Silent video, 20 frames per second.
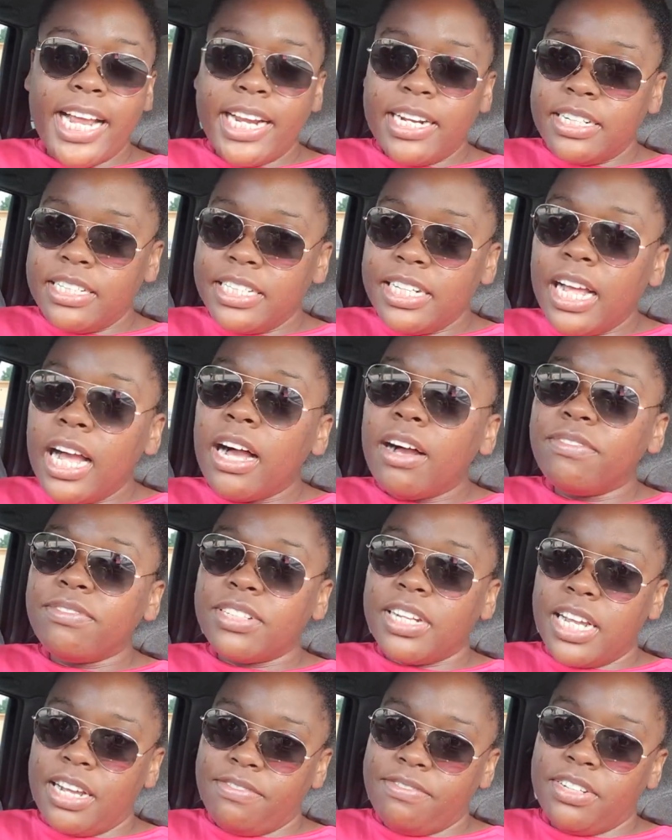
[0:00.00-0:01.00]
I
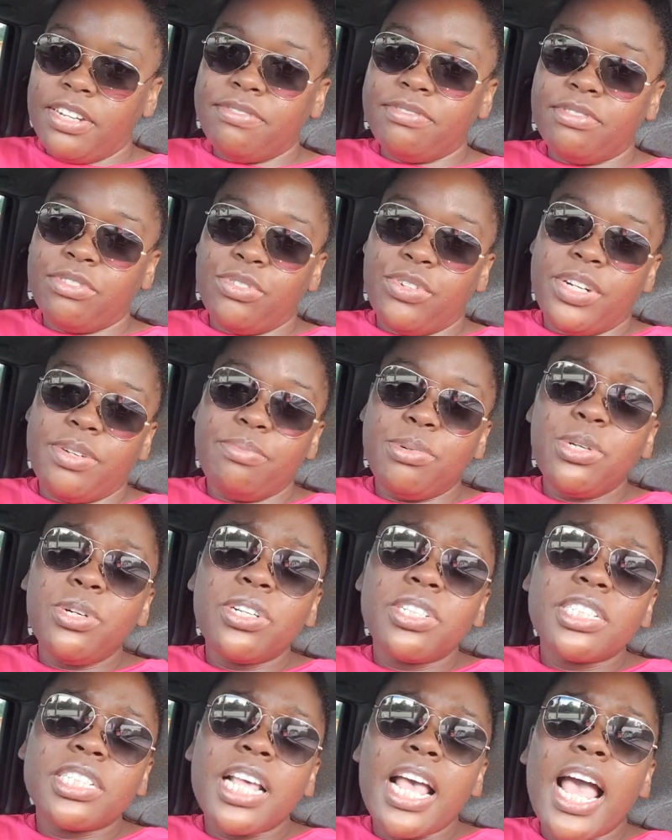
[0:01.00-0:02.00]
love to read
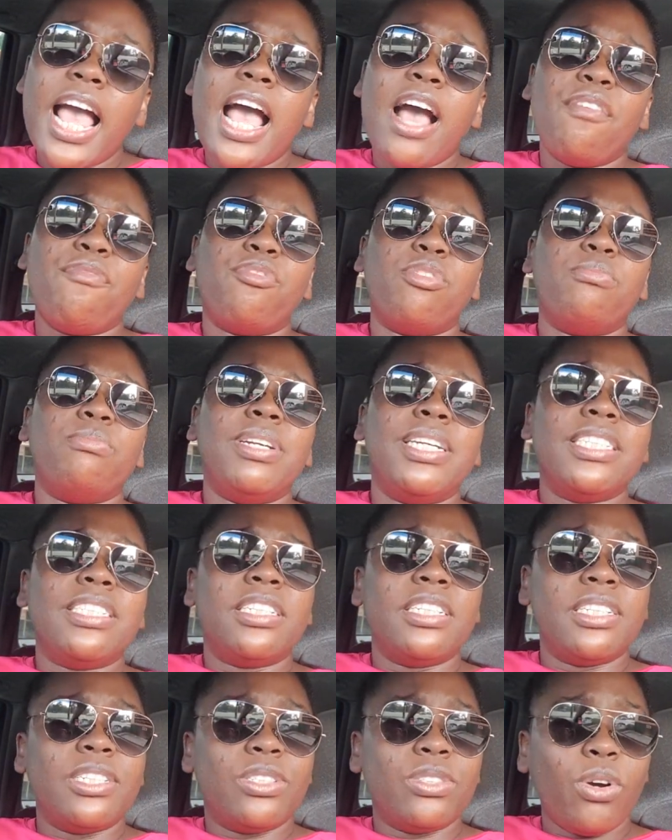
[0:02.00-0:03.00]
books, from
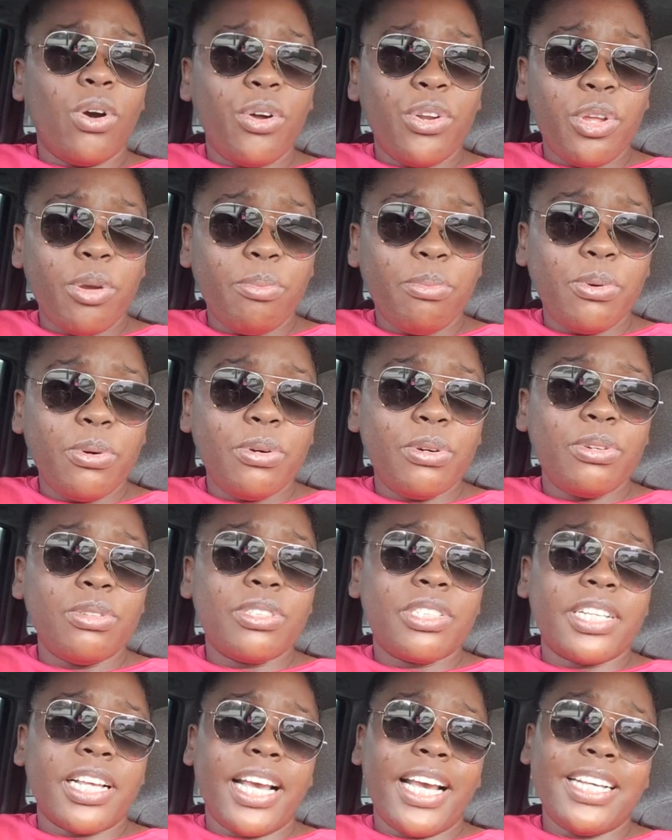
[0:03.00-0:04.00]
listening to
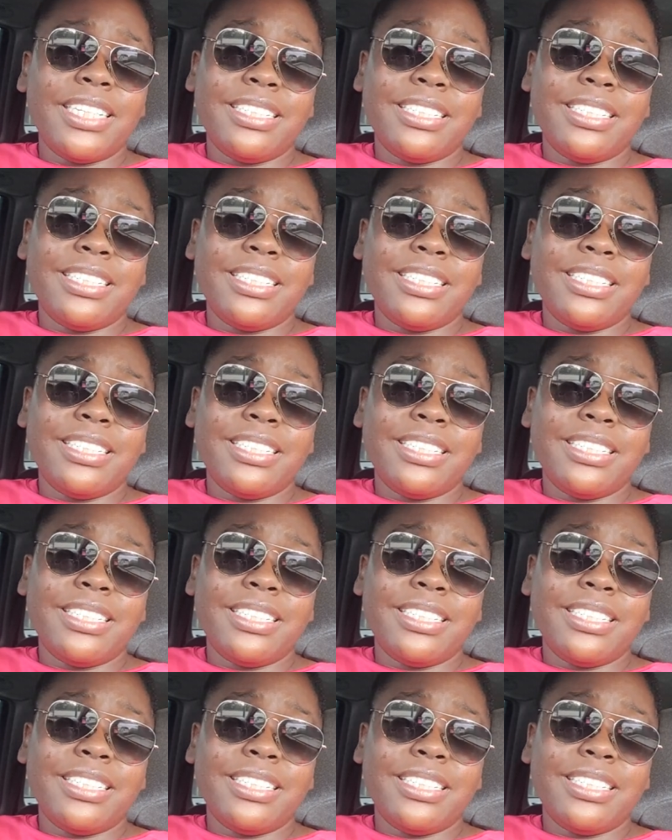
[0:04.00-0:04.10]
audiobooks.